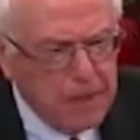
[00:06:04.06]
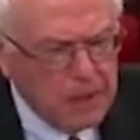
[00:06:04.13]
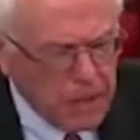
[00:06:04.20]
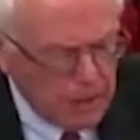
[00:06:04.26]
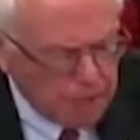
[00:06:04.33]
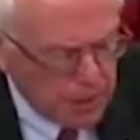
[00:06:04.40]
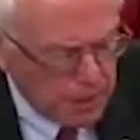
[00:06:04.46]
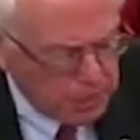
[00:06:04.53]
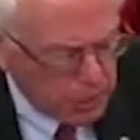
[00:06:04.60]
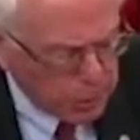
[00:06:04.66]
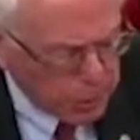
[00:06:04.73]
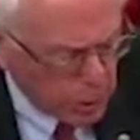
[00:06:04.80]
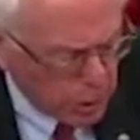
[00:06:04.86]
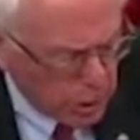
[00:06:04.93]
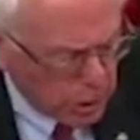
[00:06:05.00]
than people
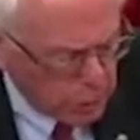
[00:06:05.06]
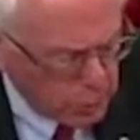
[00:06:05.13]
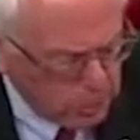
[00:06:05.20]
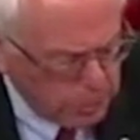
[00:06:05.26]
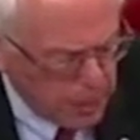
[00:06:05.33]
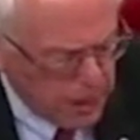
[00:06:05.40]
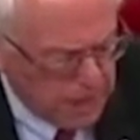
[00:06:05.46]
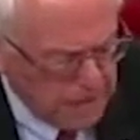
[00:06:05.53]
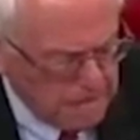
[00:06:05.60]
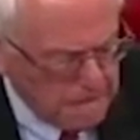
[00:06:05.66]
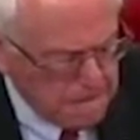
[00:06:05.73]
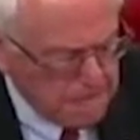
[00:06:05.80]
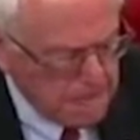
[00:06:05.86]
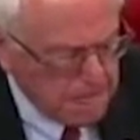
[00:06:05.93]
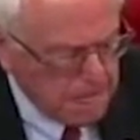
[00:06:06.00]
thought it would be.
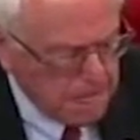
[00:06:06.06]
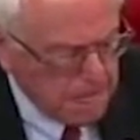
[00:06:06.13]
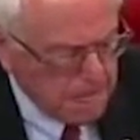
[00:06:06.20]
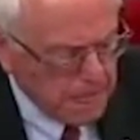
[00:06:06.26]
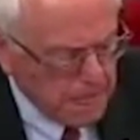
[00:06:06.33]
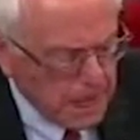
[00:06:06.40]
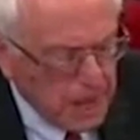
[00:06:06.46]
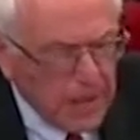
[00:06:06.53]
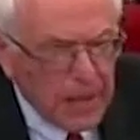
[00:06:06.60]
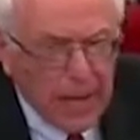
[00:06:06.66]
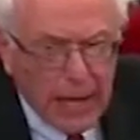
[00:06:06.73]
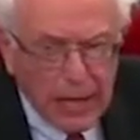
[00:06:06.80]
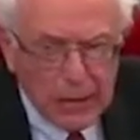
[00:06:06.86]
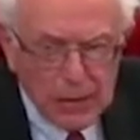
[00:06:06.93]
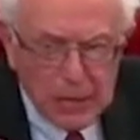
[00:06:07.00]

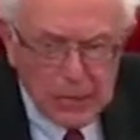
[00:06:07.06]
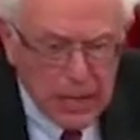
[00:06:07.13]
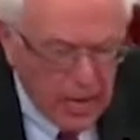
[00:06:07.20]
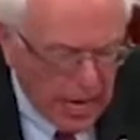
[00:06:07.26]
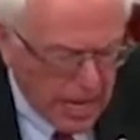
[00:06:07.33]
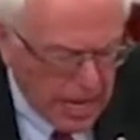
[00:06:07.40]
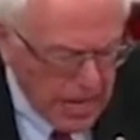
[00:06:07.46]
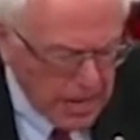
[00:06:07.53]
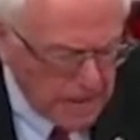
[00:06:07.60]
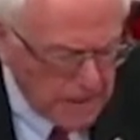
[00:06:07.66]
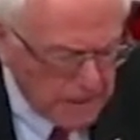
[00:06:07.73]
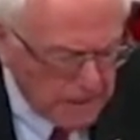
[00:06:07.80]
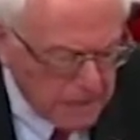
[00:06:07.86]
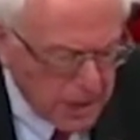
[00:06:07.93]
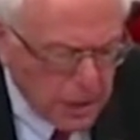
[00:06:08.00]
And today,
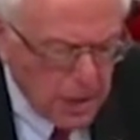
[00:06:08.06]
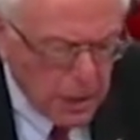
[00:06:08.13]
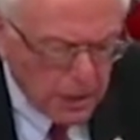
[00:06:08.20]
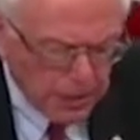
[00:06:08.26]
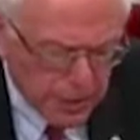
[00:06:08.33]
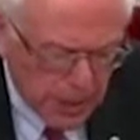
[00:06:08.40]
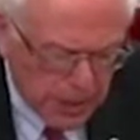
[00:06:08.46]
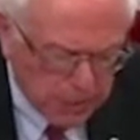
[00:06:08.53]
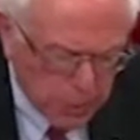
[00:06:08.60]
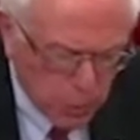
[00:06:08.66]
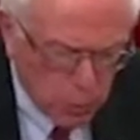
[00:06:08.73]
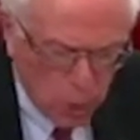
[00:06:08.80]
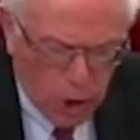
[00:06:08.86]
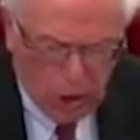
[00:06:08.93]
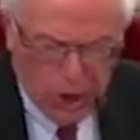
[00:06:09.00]

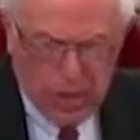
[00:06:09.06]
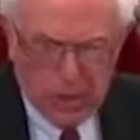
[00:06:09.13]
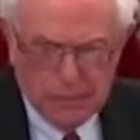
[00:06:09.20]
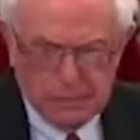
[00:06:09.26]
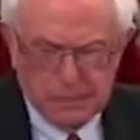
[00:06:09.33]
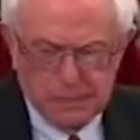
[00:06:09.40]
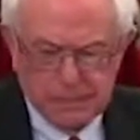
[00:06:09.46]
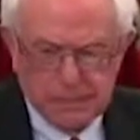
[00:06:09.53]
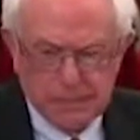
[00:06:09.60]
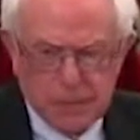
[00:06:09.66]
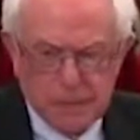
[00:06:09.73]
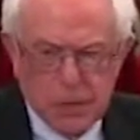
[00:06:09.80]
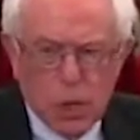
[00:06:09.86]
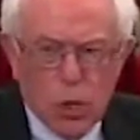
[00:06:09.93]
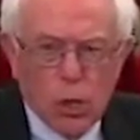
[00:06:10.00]
people worry.
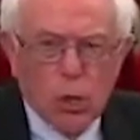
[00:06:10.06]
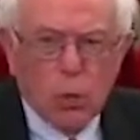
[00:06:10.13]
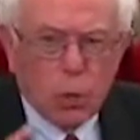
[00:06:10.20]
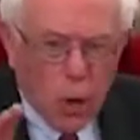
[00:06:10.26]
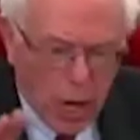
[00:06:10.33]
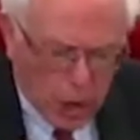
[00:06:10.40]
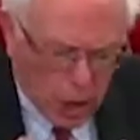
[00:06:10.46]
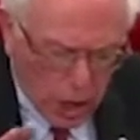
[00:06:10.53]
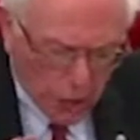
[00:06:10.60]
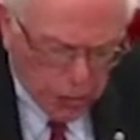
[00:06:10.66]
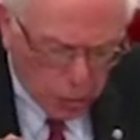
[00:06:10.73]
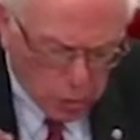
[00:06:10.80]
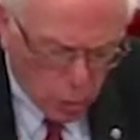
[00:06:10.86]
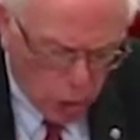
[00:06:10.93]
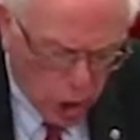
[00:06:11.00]
What are
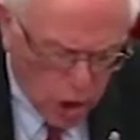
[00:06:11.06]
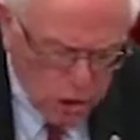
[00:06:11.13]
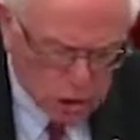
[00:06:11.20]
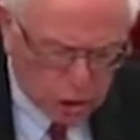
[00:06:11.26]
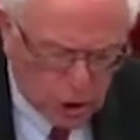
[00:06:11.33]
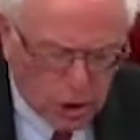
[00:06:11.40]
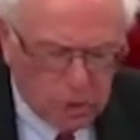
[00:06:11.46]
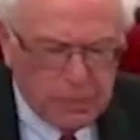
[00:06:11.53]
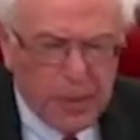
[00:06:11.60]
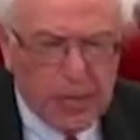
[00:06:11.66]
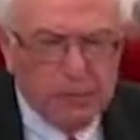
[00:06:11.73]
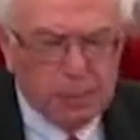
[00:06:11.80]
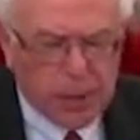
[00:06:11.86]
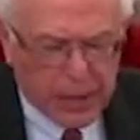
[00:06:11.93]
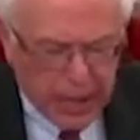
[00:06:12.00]
the long-term
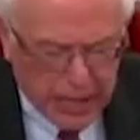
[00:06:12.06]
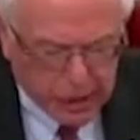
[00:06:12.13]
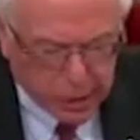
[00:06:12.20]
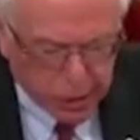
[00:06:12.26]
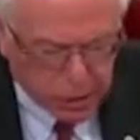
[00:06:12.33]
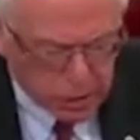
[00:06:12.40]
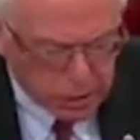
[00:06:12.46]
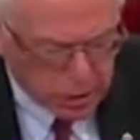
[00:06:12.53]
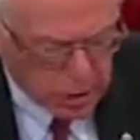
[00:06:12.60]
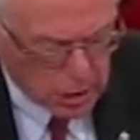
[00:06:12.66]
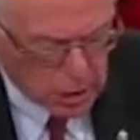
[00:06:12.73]
implications?